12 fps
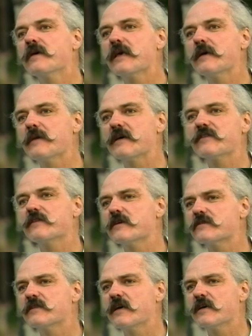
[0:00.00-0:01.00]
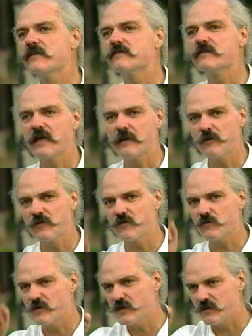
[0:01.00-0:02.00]
came back the next day and came with
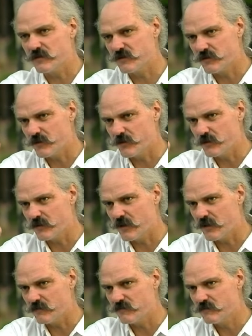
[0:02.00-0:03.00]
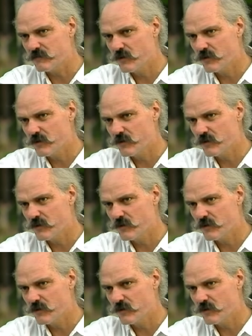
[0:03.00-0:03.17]
a real stern kind of,